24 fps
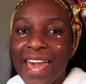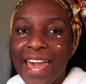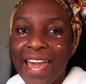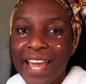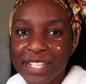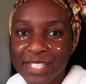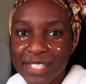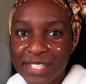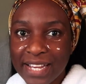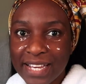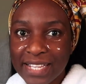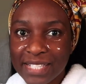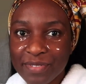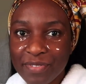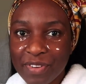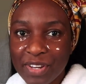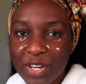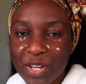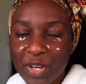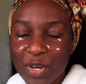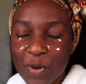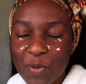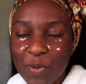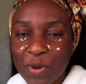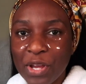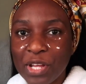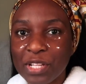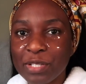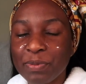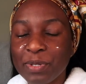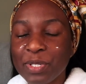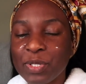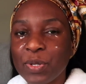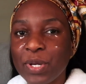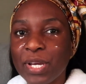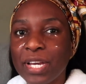in today's video, we're going
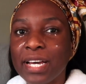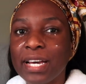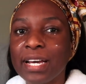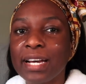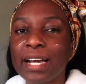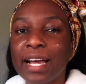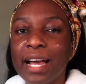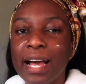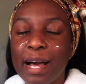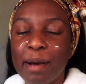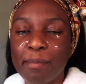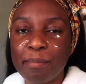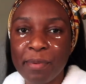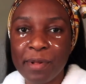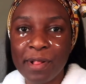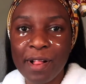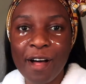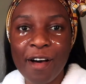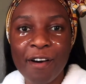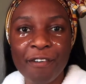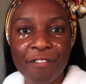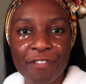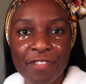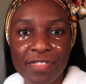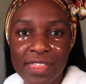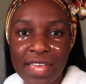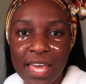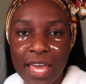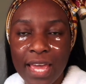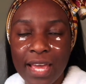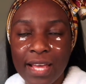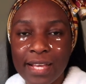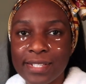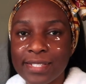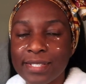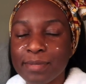to be doing a couple of
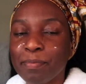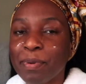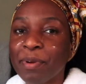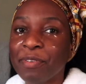things.